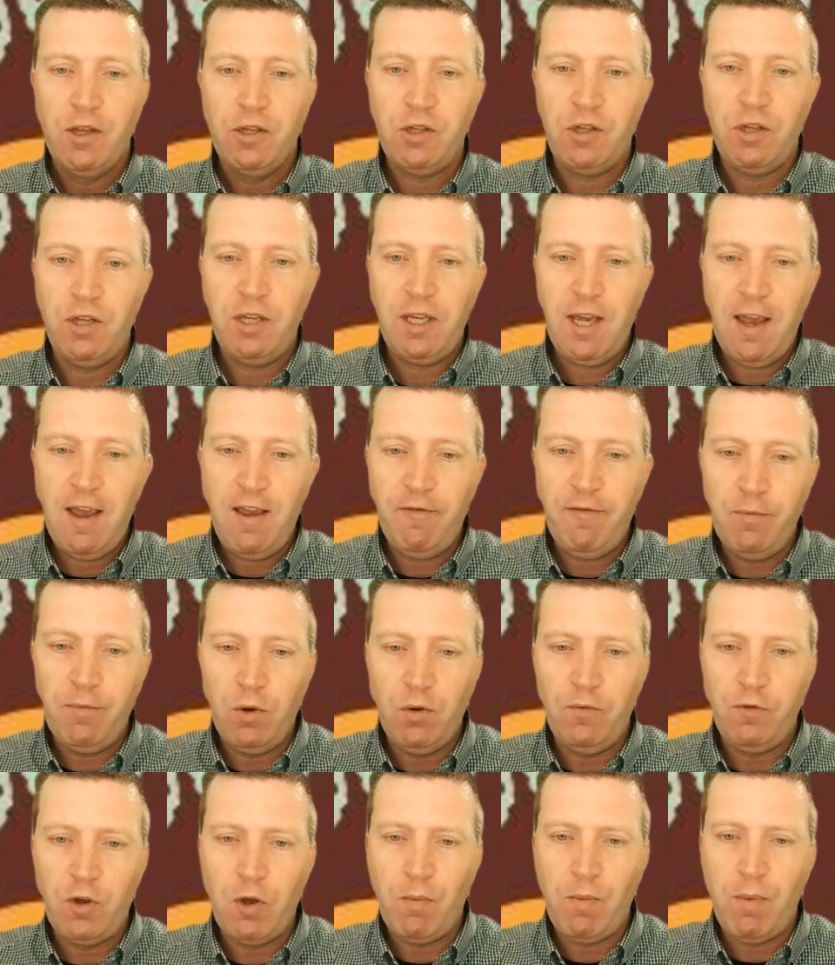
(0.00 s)
So the key
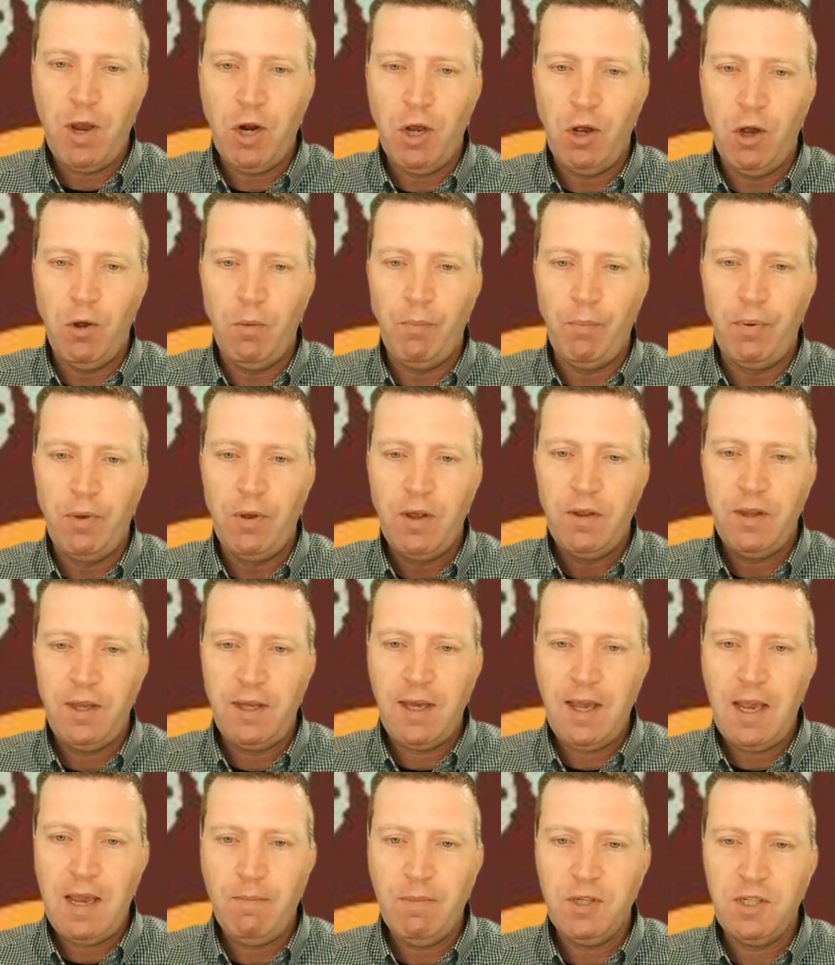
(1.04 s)
move coming up, the
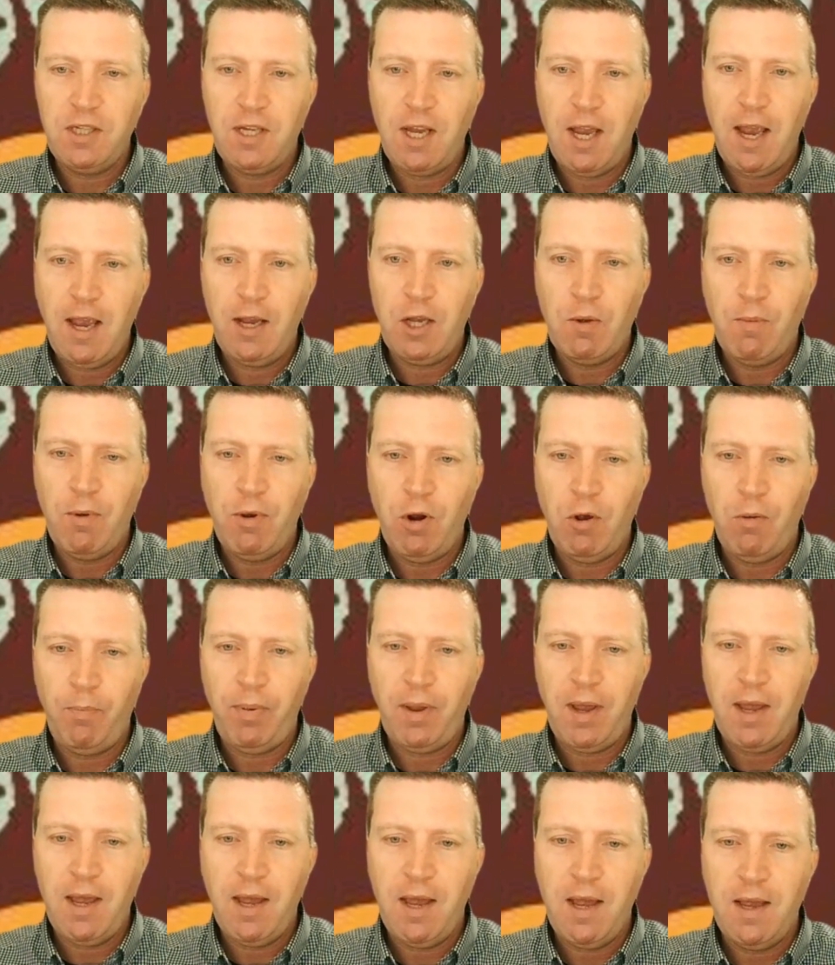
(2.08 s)
key mistake coming
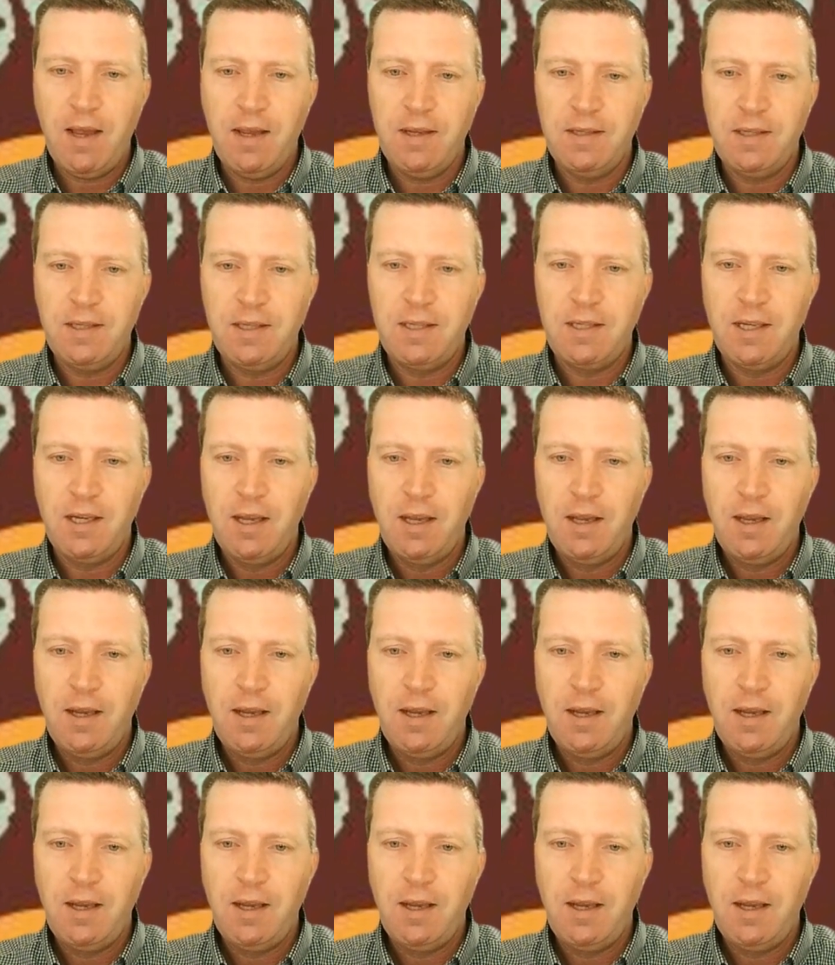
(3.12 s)
up is